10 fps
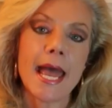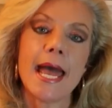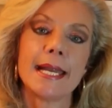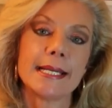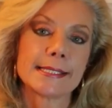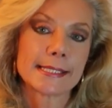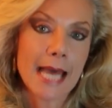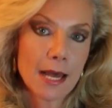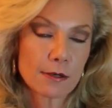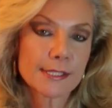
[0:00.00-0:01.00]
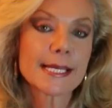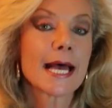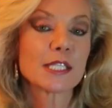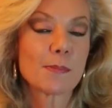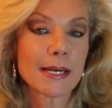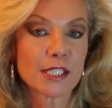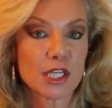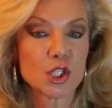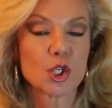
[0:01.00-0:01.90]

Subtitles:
And as Saturn's aspecting